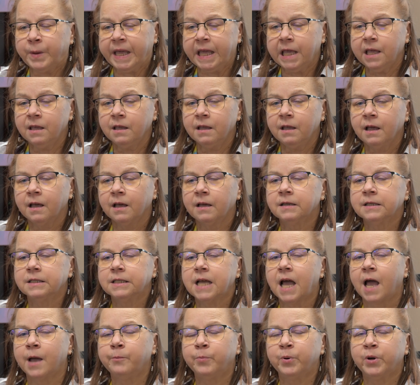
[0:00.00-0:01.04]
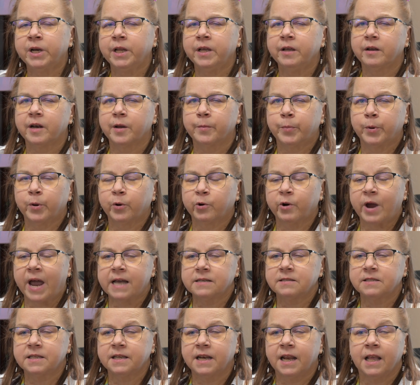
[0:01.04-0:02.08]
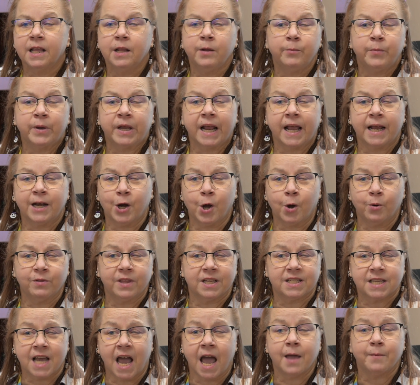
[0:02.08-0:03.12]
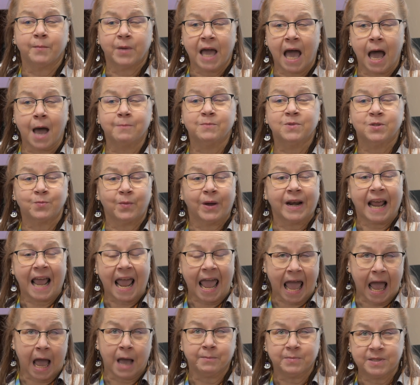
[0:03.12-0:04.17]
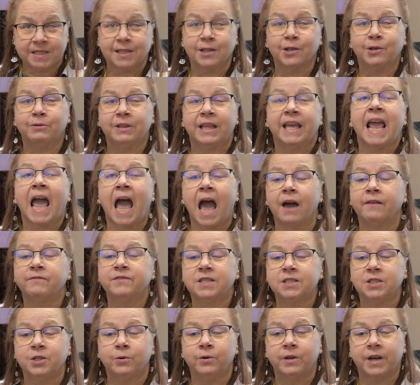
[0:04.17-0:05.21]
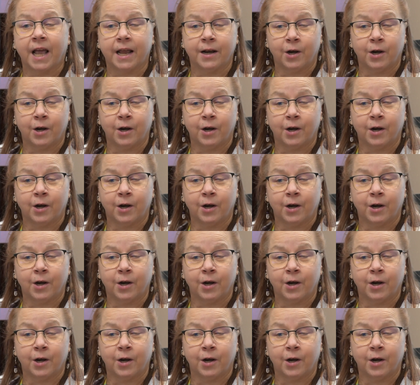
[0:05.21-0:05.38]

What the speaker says: me, I'm pretty good at procrastinating, but I know the time comes when I absolutely have to do it.